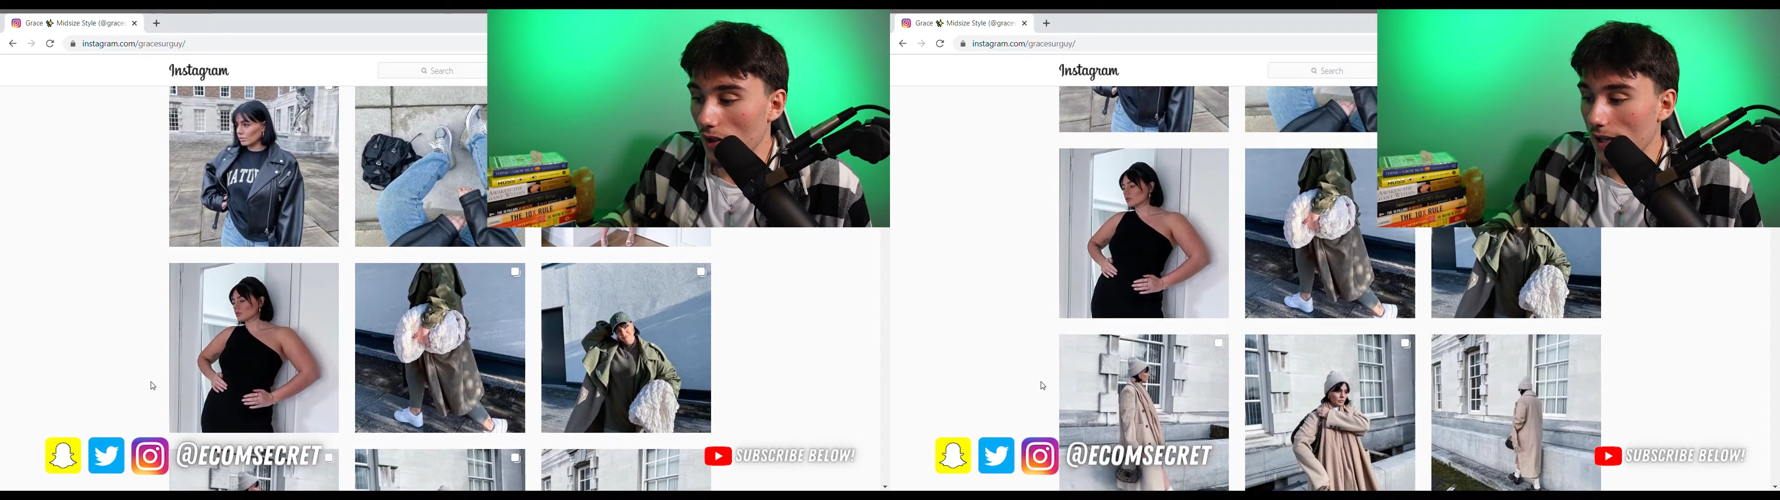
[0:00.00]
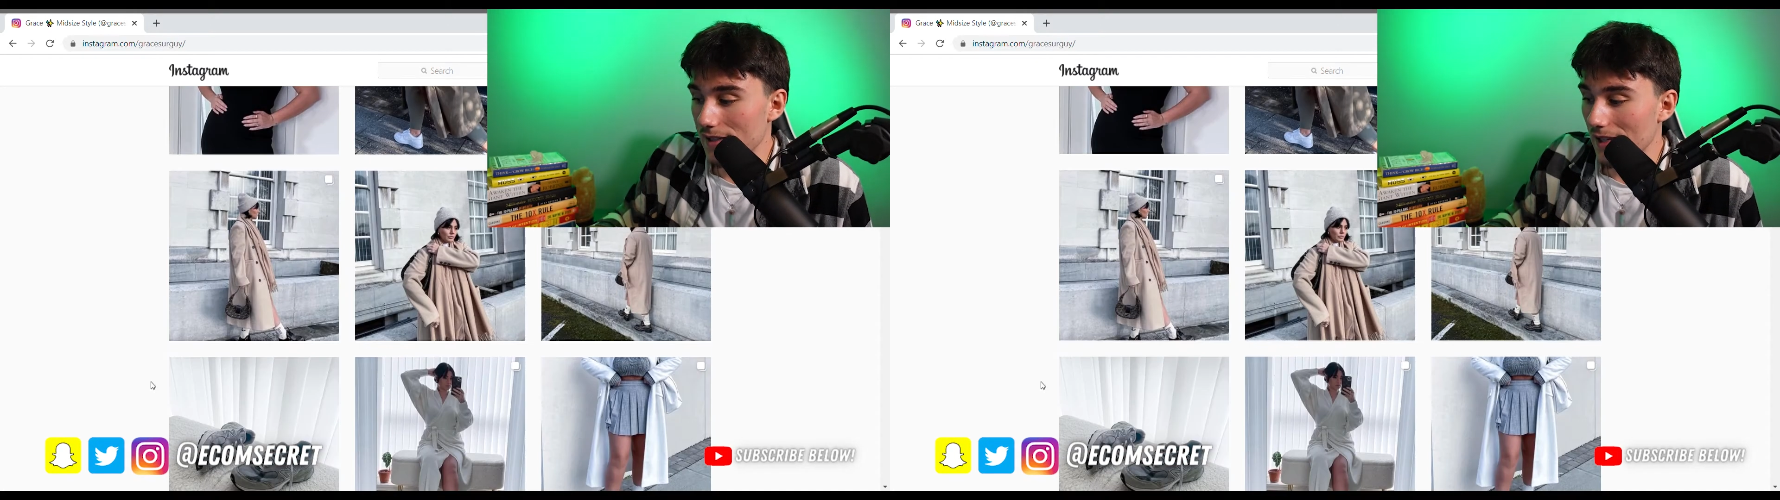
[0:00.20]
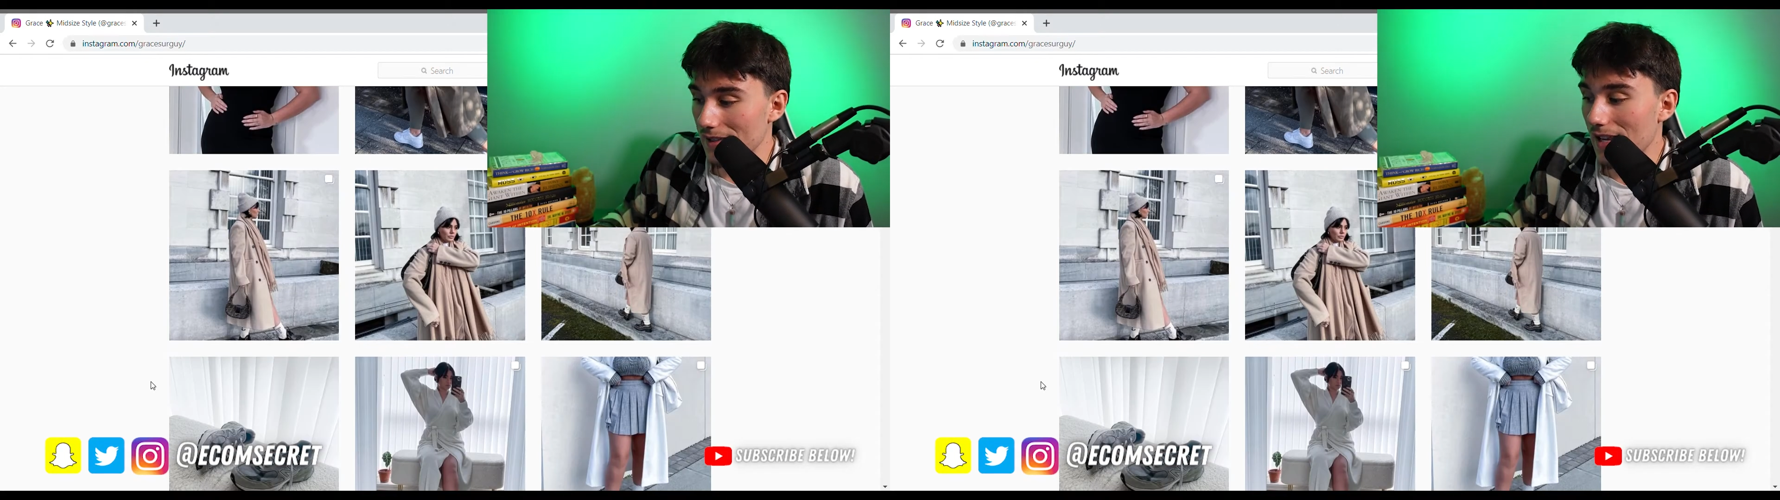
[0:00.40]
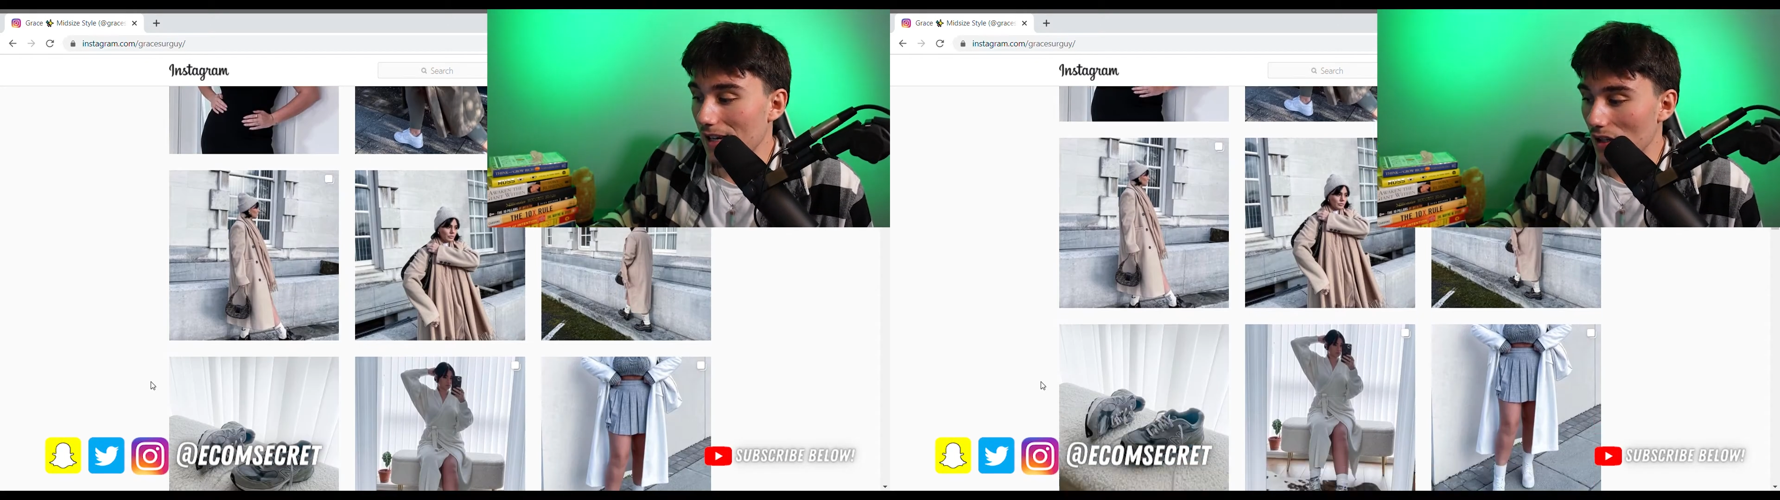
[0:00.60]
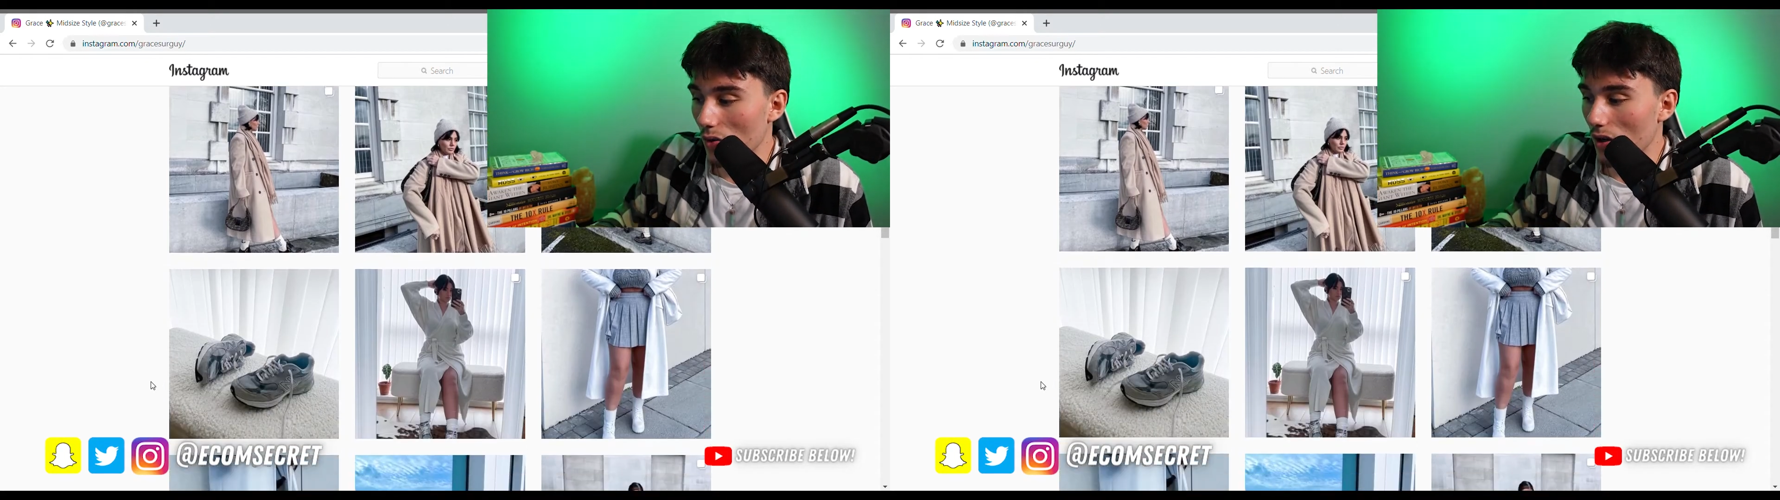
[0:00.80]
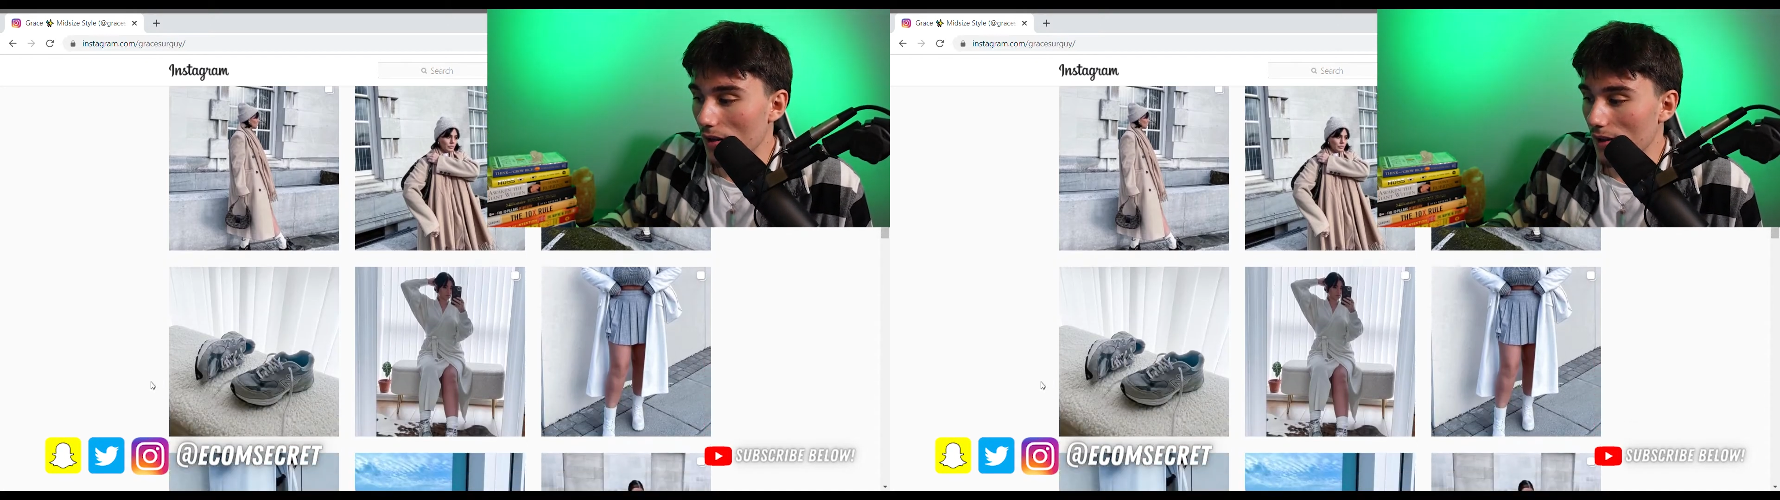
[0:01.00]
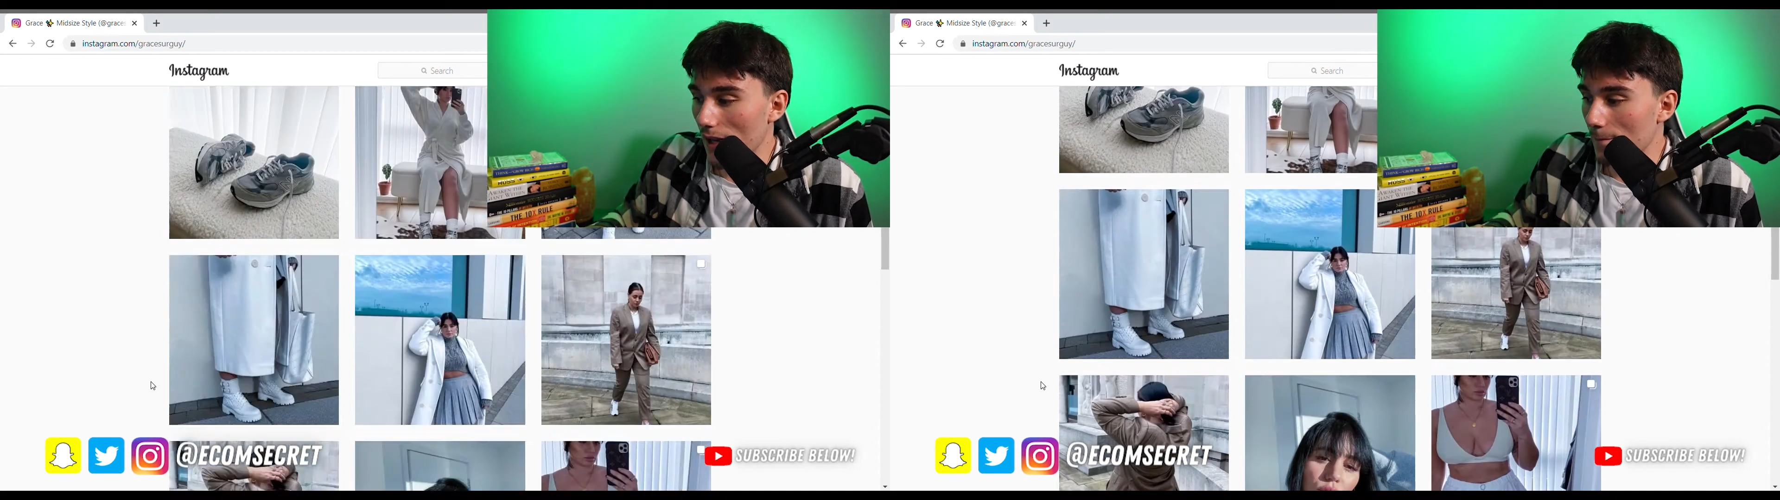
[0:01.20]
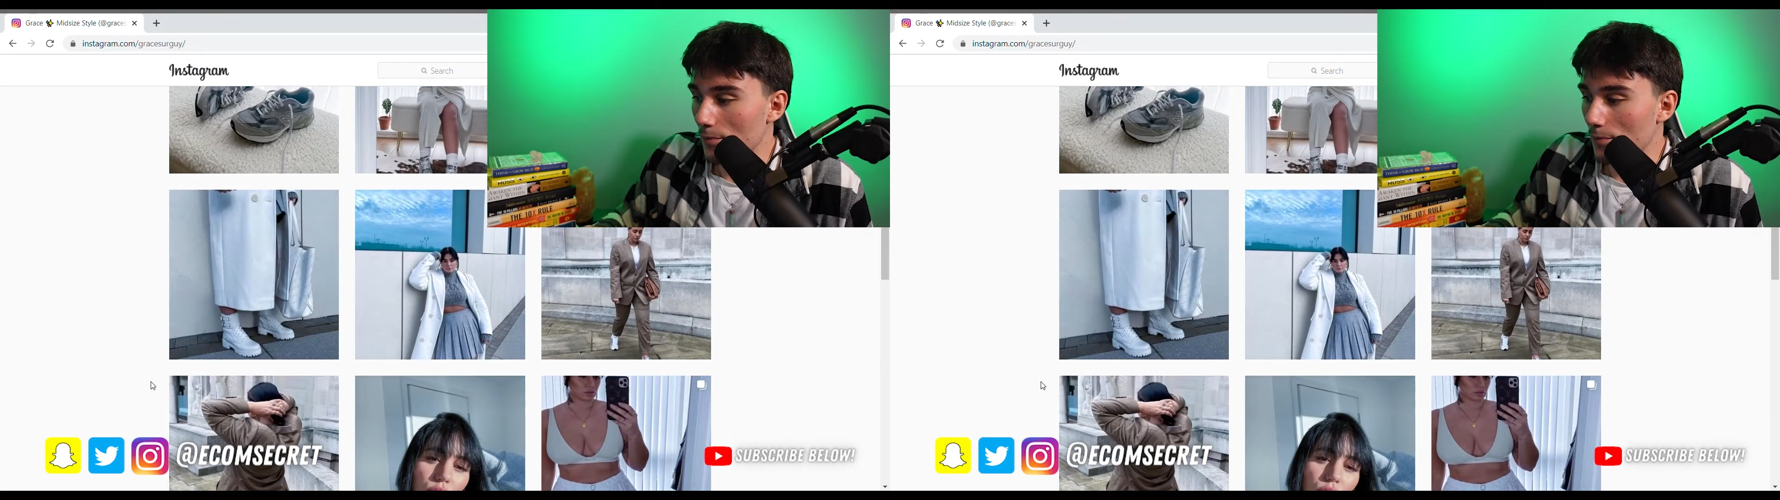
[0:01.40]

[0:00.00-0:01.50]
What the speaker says: You guys need to take note on that,